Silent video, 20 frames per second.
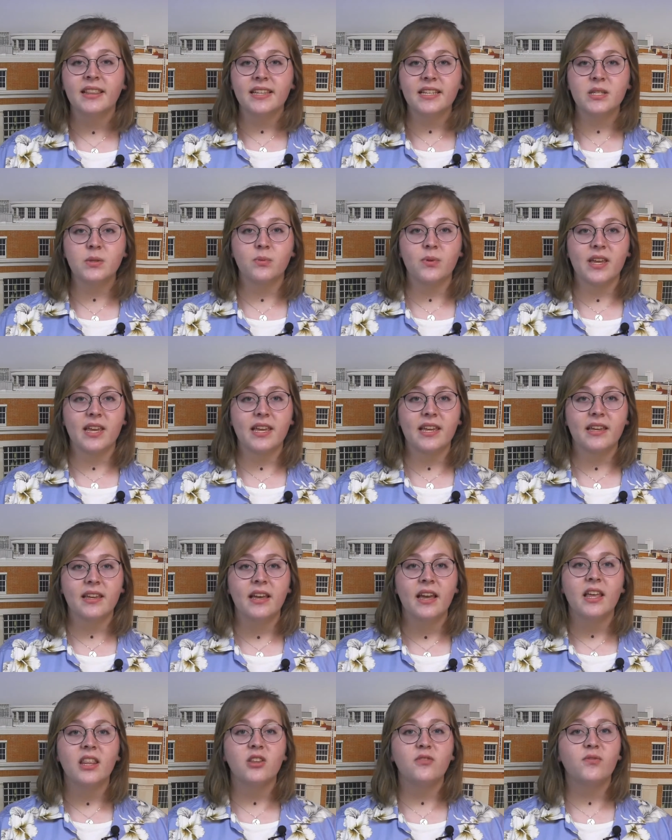This
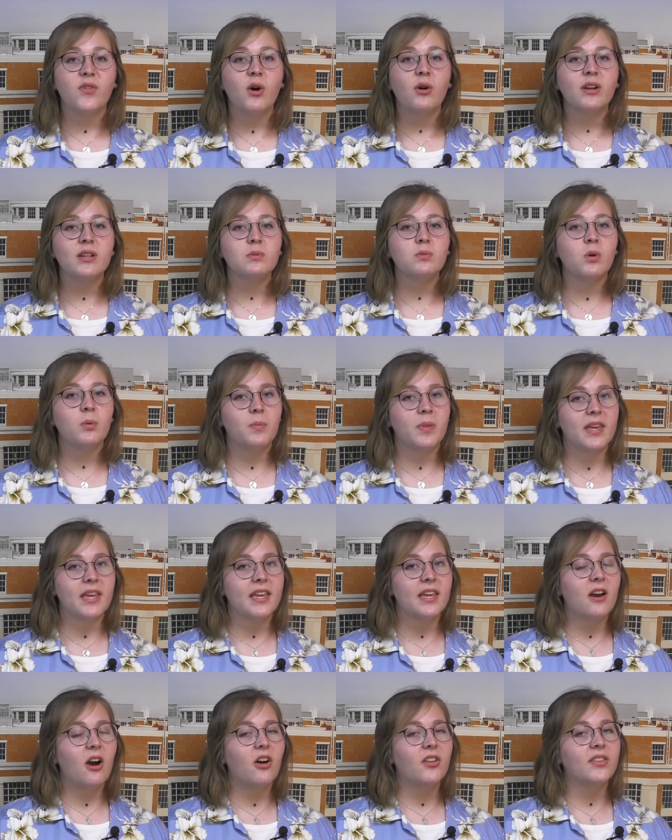week, the focus will
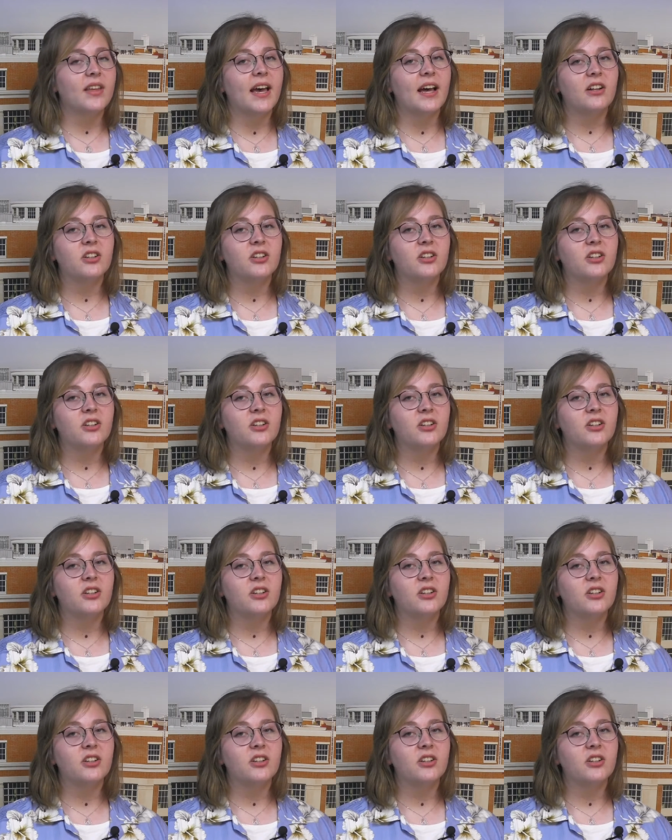be on the